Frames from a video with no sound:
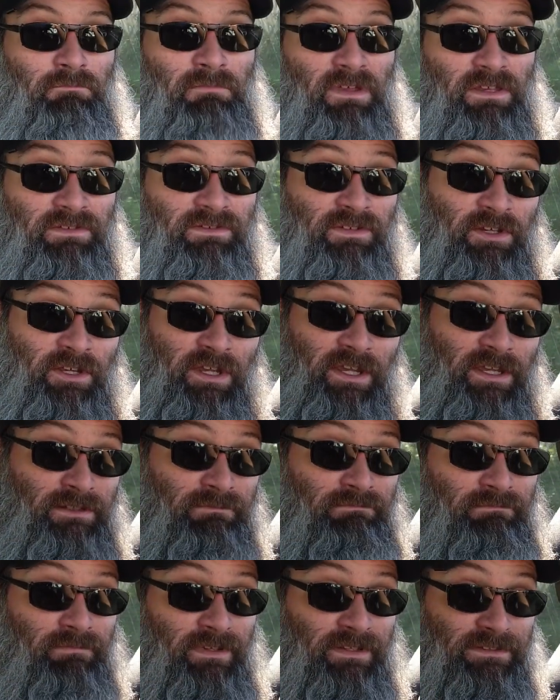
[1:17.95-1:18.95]
Is it good?
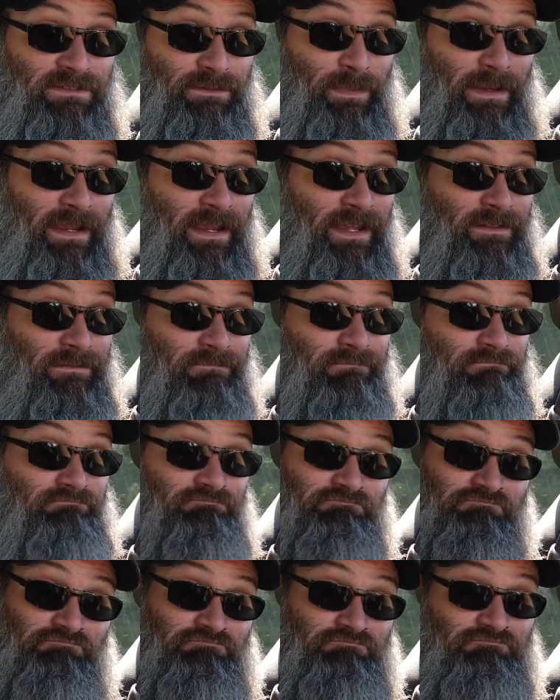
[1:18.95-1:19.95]
Is it bad?
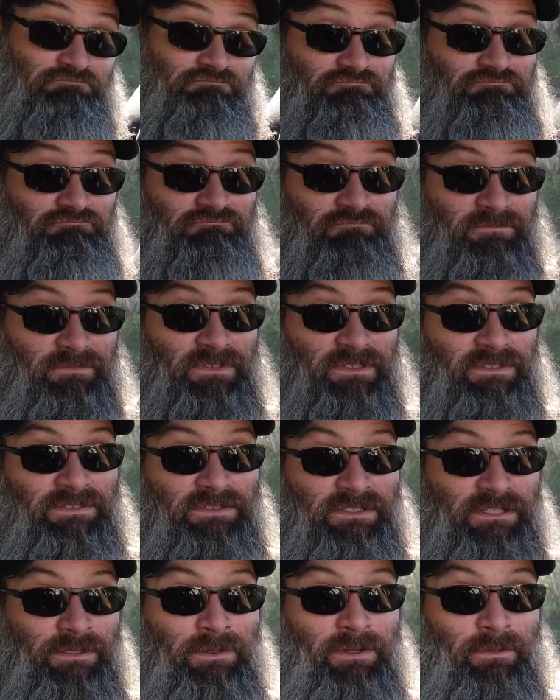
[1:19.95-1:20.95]

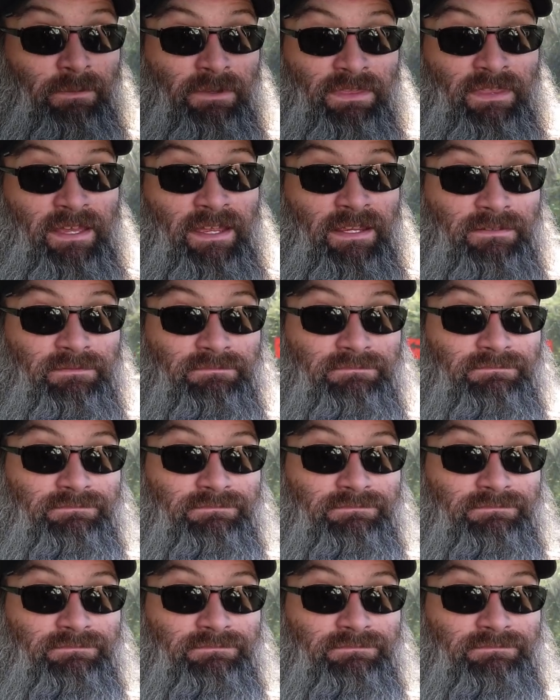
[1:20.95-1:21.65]
See what we think.